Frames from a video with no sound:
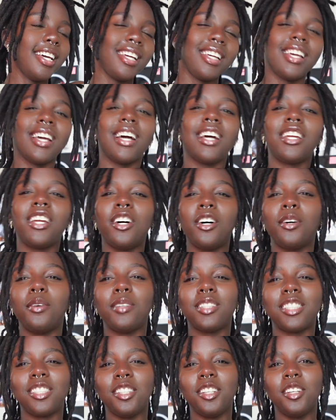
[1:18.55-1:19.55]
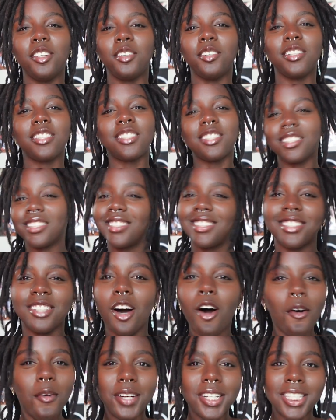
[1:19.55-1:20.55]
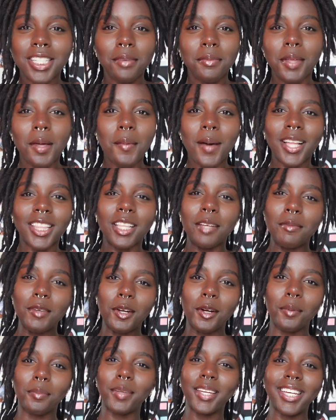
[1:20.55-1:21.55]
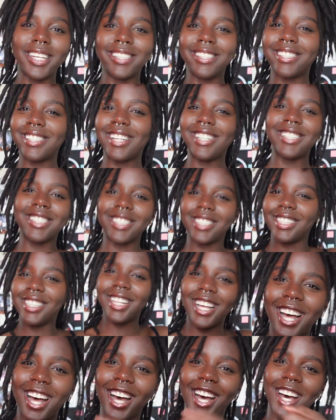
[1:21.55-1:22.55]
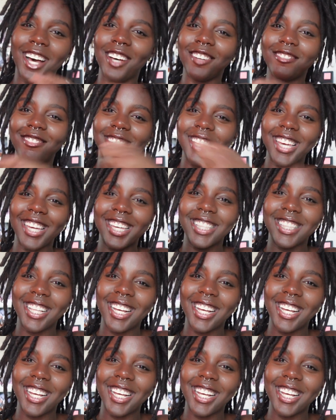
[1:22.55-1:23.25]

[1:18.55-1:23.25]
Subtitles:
Yeah, I know, what's new? It's always something about them Europeans. They just love taking